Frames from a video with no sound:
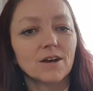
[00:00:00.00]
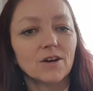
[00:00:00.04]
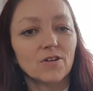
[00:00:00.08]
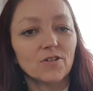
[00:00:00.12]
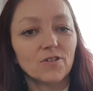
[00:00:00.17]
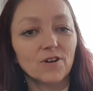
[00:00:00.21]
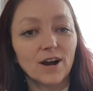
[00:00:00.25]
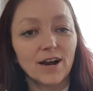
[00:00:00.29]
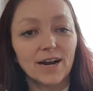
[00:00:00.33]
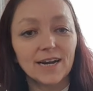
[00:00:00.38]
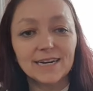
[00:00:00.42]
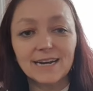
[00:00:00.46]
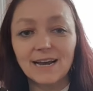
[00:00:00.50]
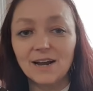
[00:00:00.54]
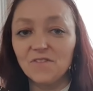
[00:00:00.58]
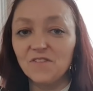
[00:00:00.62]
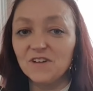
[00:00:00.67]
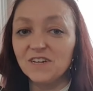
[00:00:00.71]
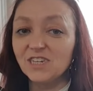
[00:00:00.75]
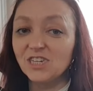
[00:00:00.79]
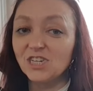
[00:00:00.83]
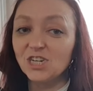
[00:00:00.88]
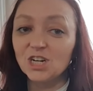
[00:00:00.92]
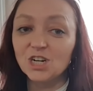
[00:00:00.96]
All right. Now if
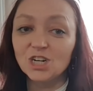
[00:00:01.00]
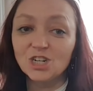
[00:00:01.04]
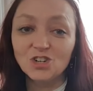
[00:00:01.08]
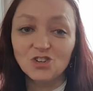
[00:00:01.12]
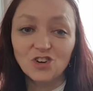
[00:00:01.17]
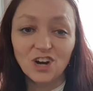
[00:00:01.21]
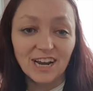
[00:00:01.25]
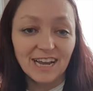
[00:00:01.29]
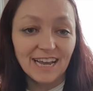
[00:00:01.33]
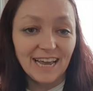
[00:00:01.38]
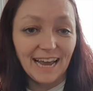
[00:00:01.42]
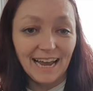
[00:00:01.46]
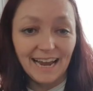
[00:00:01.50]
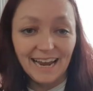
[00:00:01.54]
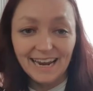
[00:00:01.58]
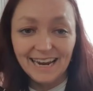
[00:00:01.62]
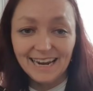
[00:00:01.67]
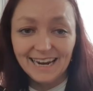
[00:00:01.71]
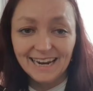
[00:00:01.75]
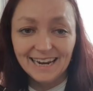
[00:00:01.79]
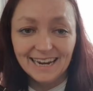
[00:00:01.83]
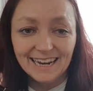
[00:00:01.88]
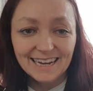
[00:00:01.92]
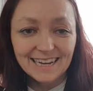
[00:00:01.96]
it's too
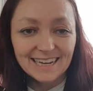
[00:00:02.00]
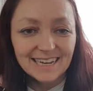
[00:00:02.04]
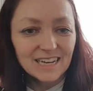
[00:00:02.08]
tricky,